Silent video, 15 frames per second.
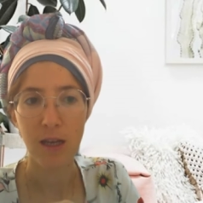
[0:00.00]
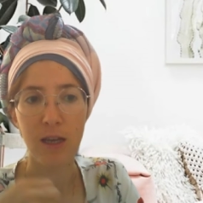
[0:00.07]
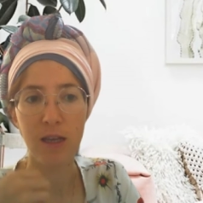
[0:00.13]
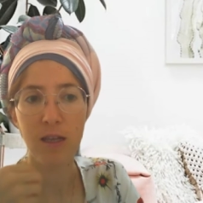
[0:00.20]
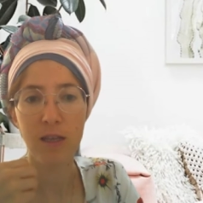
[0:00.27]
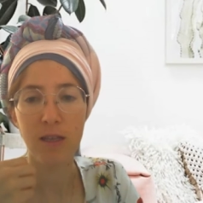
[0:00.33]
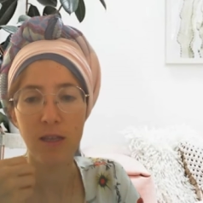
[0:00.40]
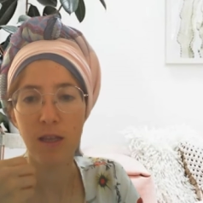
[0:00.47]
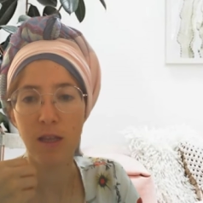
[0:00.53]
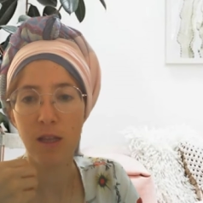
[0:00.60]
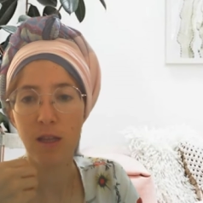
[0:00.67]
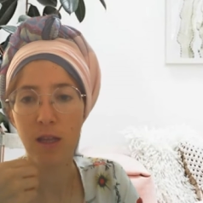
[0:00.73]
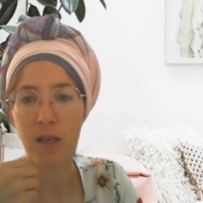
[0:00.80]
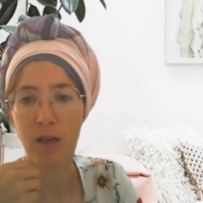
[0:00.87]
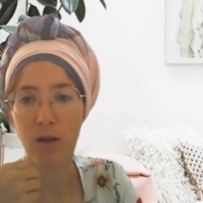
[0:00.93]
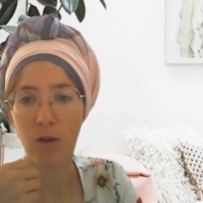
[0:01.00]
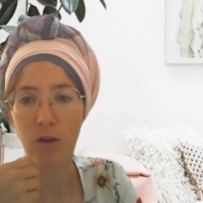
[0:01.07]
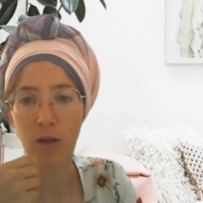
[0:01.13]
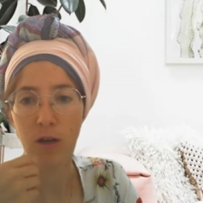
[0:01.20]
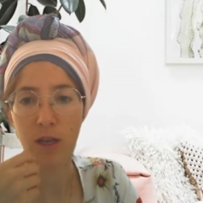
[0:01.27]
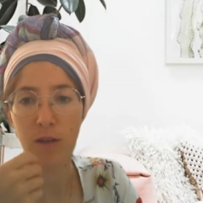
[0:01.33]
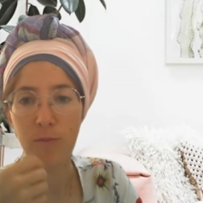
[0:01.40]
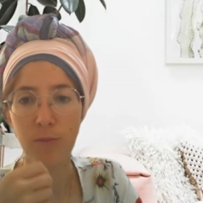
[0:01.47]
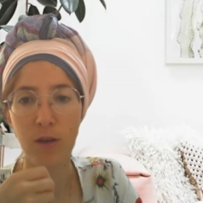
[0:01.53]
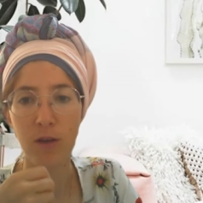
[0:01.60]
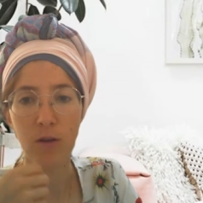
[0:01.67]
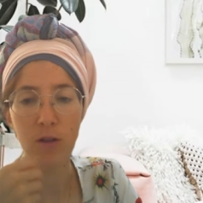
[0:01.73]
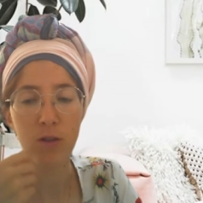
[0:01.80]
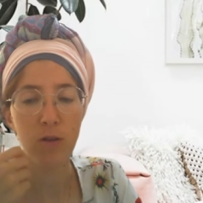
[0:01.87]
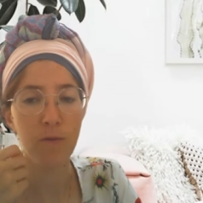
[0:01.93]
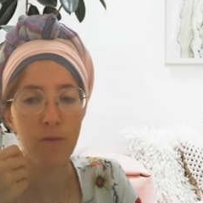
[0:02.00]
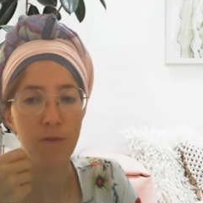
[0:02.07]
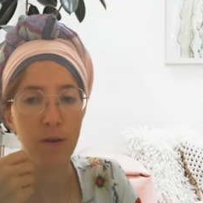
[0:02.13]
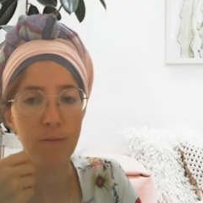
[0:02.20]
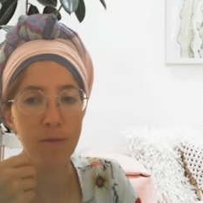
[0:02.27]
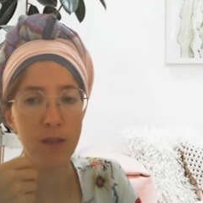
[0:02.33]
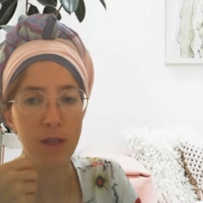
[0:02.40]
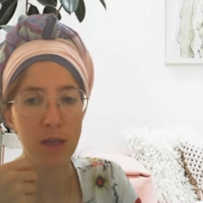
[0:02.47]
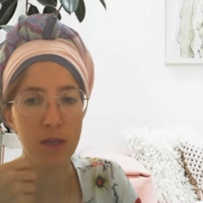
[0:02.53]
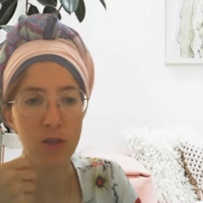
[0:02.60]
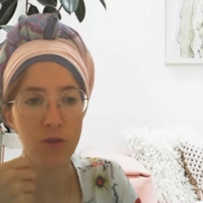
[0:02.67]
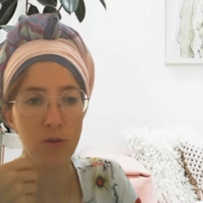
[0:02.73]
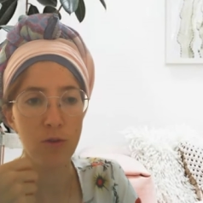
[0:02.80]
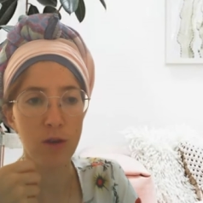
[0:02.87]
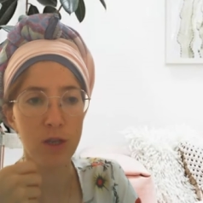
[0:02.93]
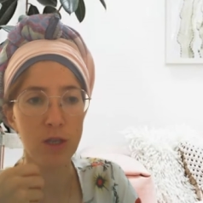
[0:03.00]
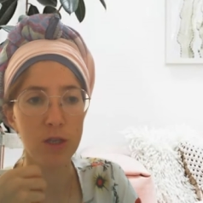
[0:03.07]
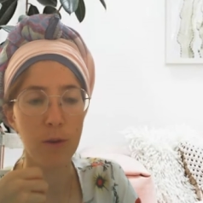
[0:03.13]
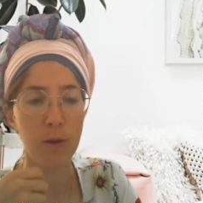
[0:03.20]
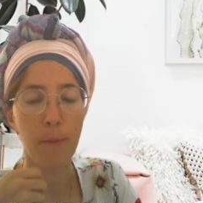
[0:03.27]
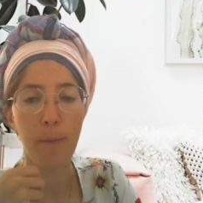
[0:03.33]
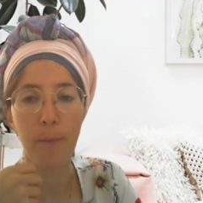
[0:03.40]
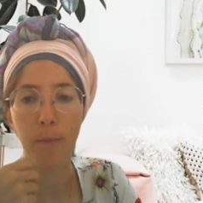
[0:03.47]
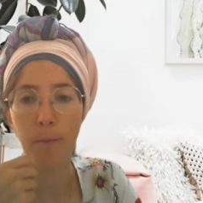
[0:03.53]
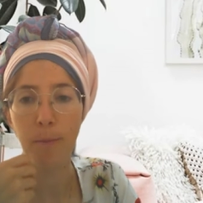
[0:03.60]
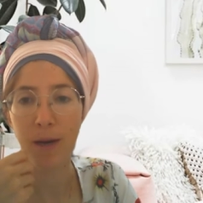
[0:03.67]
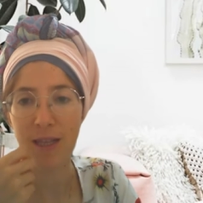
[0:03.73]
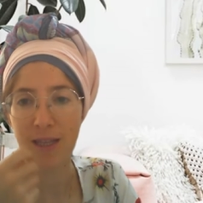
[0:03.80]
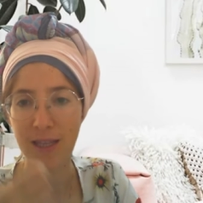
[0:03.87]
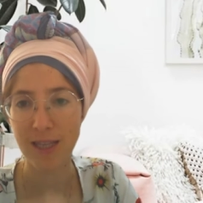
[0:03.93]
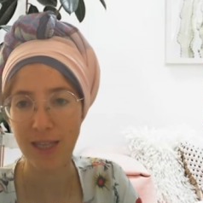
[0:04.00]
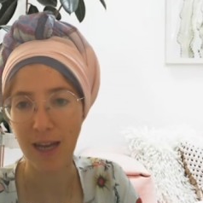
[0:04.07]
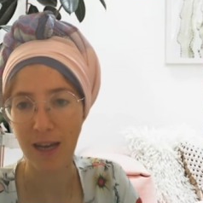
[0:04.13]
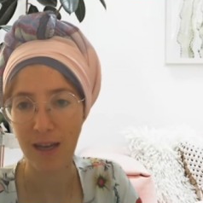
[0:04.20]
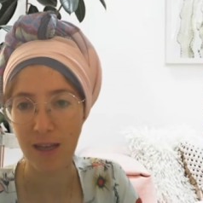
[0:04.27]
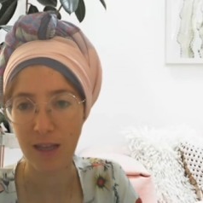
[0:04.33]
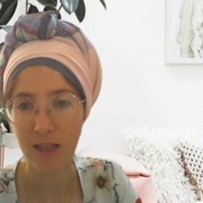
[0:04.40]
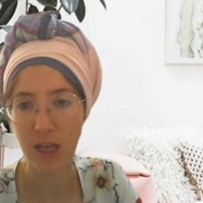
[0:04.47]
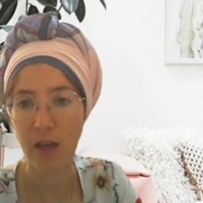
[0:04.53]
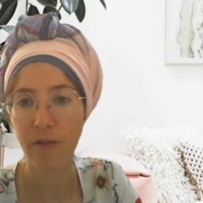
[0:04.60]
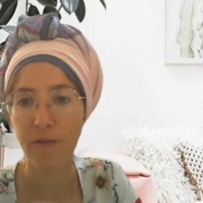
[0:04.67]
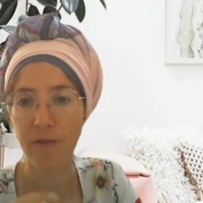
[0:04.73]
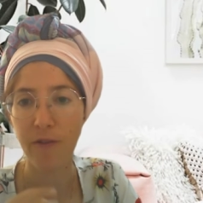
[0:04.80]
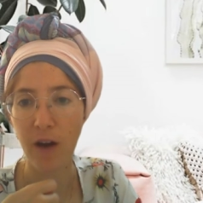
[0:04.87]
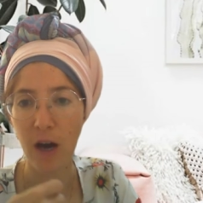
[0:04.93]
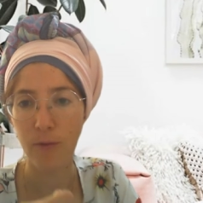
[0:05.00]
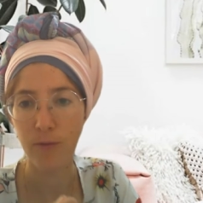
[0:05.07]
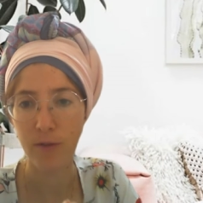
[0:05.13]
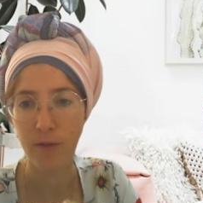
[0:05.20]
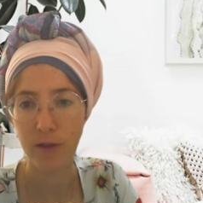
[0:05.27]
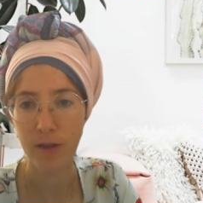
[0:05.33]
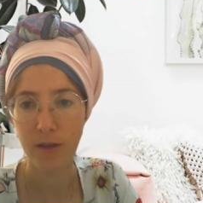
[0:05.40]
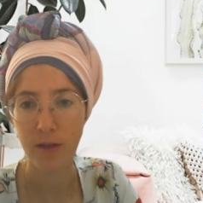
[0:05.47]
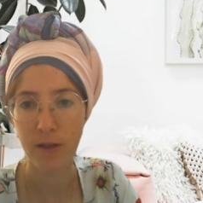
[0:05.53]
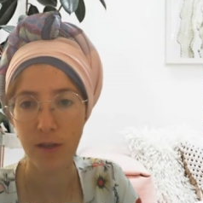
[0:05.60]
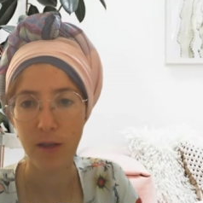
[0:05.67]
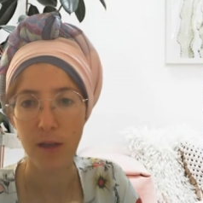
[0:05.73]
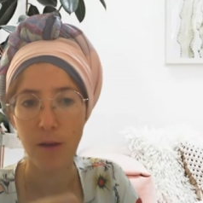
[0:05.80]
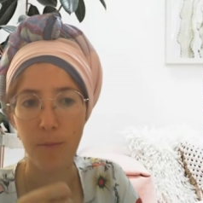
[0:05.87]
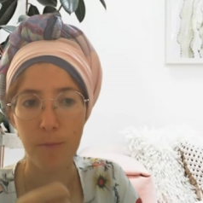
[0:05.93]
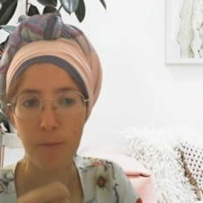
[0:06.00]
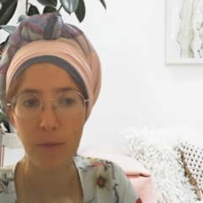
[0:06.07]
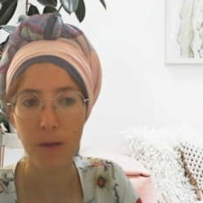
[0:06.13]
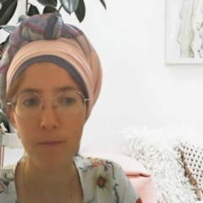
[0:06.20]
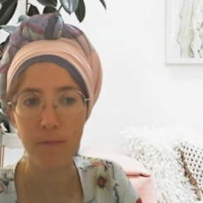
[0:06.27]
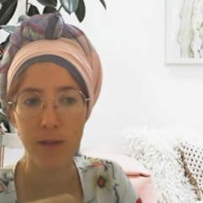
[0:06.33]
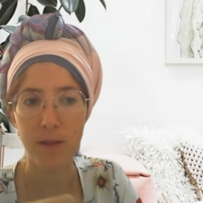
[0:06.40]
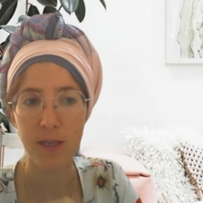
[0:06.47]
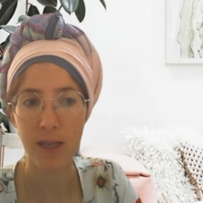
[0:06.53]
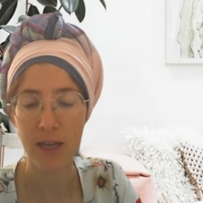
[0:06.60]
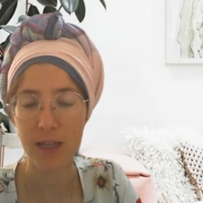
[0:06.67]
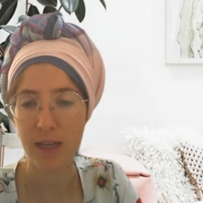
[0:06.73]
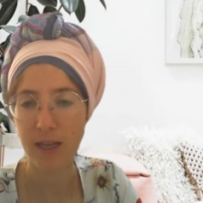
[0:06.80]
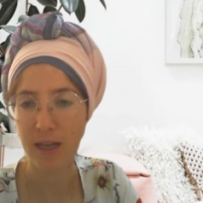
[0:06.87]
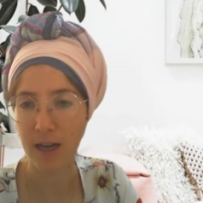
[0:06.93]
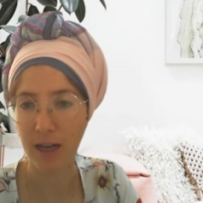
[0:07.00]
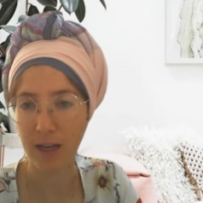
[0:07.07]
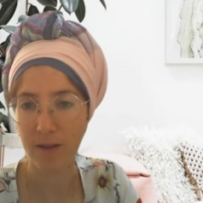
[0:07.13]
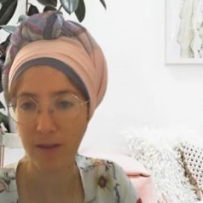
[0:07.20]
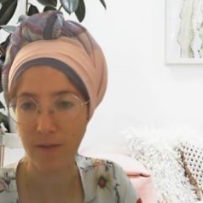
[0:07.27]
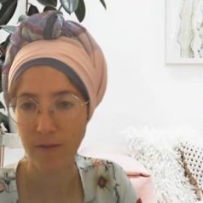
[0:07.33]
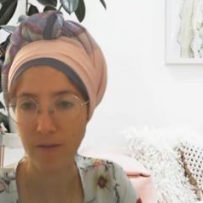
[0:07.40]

is like, can be also from the shoresh matzah, like found, mem tzadik aleph.